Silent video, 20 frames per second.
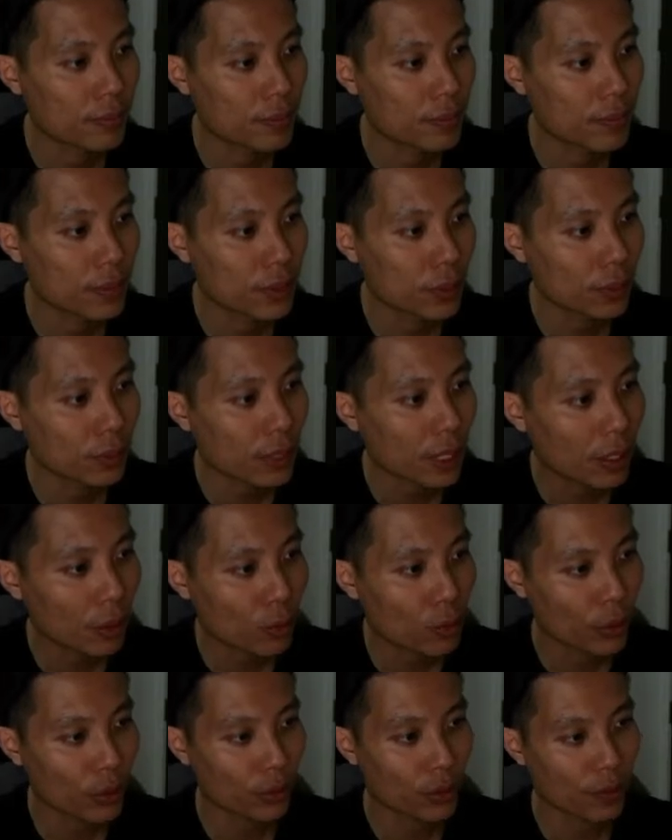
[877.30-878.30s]
So now
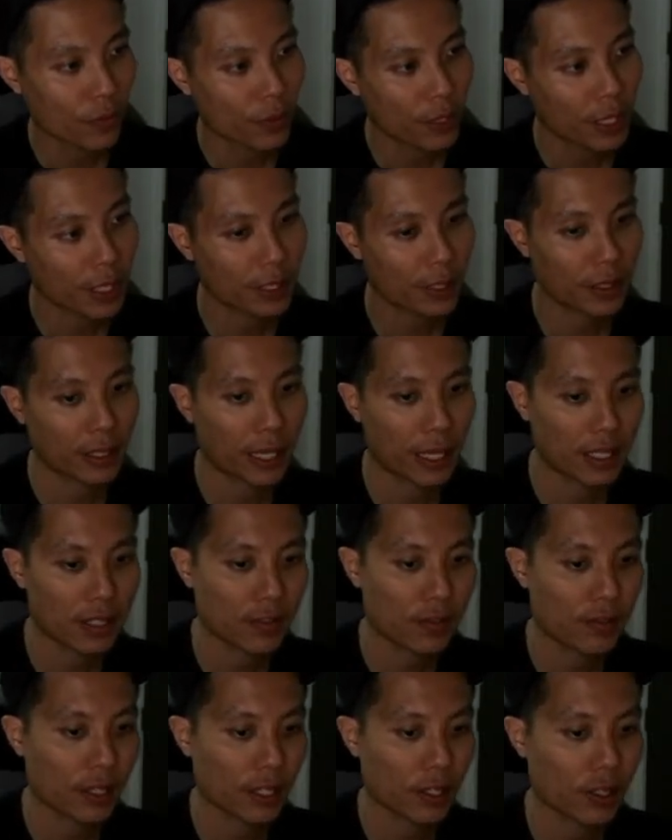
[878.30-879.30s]
we'll define the
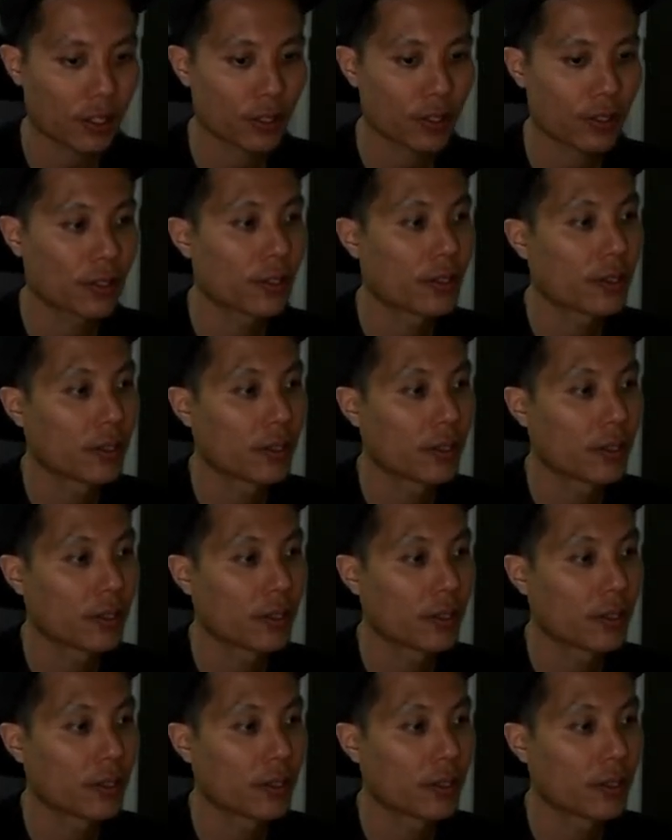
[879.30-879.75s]
last function.